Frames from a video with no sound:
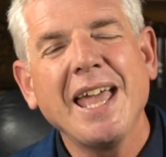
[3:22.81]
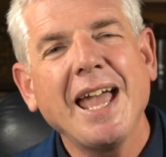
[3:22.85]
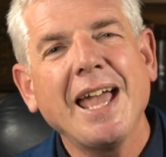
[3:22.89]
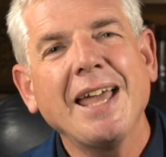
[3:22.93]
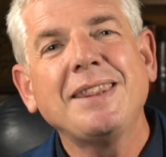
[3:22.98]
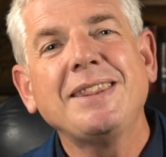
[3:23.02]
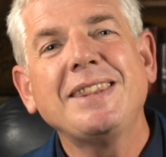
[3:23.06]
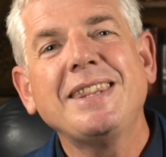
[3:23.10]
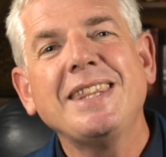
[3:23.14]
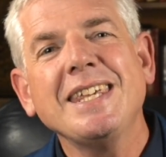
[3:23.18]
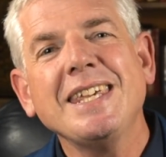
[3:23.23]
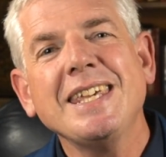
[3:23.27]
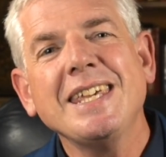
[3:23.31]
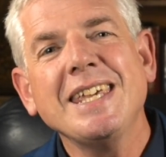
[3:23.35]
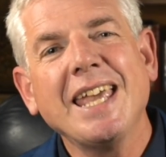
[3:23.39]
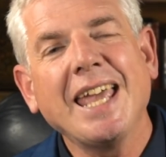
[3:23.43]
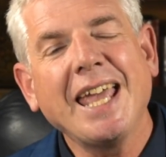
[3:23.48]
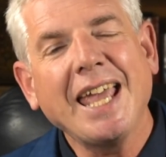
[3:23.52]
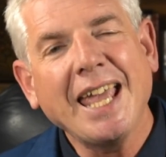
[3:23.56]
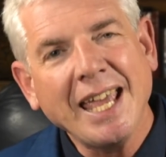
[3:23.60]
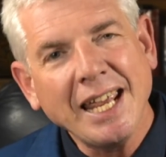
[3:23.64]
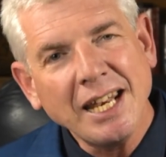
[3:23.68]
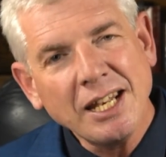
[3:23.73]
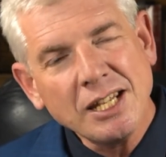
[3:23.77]
at the
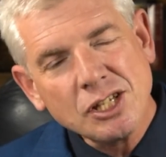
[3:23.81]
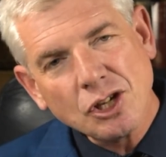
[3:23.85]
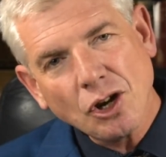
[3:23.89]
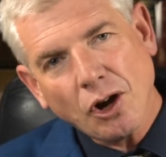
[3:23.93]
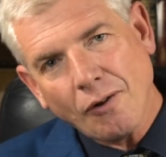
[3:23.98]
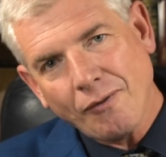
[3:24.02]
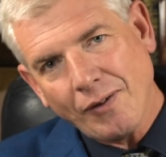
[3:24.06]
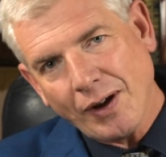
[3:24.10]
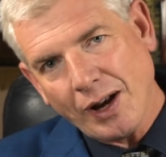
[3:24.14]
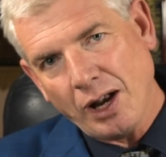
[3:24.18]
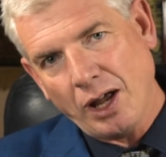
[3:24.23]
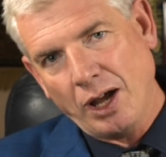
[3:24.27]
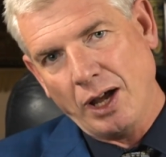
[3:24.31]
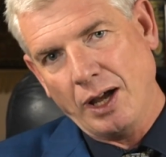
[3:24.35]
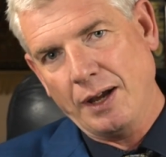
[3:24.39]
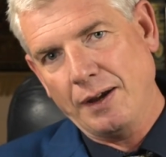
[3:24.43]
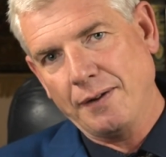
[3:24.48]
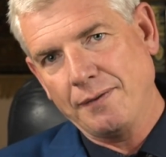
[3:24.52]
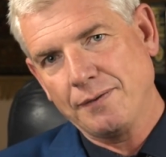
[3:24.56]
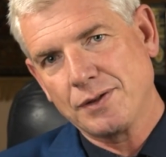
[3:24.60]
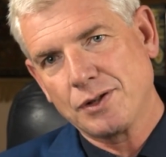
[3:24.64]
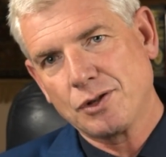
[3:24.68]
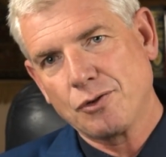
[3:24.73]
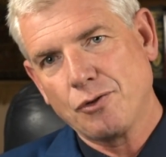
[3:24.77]
ends of our
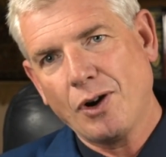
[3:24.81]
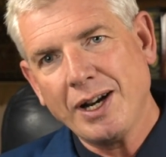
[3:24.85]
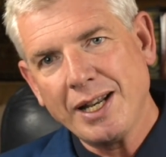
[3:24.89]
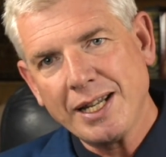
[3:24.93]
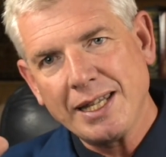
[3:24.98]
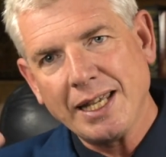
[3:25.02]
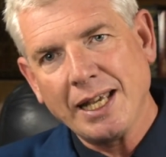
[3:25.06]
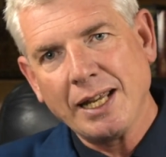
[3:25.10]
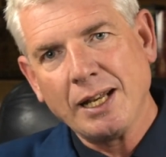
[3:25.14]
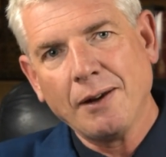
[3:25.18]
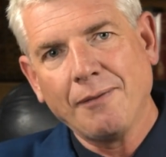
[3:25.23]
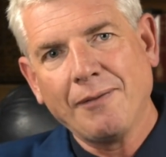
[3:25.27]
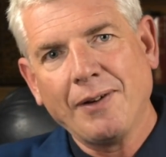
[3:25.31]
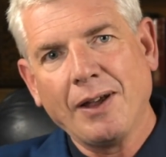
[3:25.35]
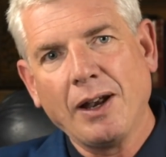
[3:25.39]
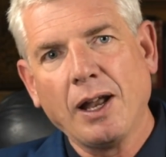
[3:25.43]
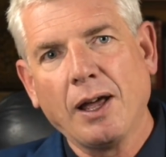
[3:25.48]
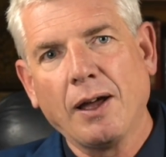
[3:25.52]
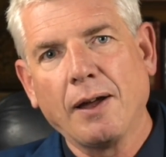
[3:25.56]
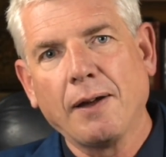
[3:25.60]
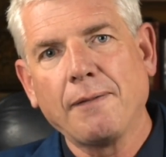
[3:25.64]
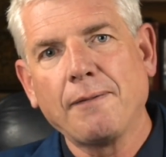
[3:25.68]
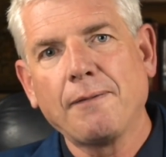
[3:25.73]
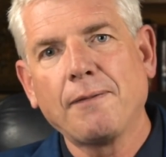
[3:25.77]
lives, right at the end of our
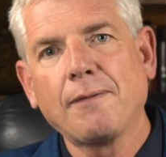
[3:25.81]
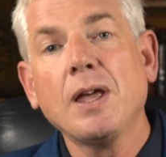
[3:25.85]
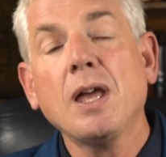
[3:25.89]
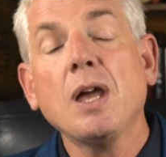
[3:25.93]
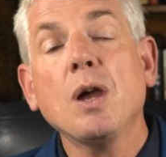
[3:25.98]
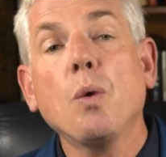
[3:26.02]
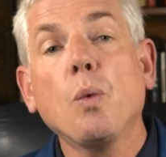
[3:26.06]
life,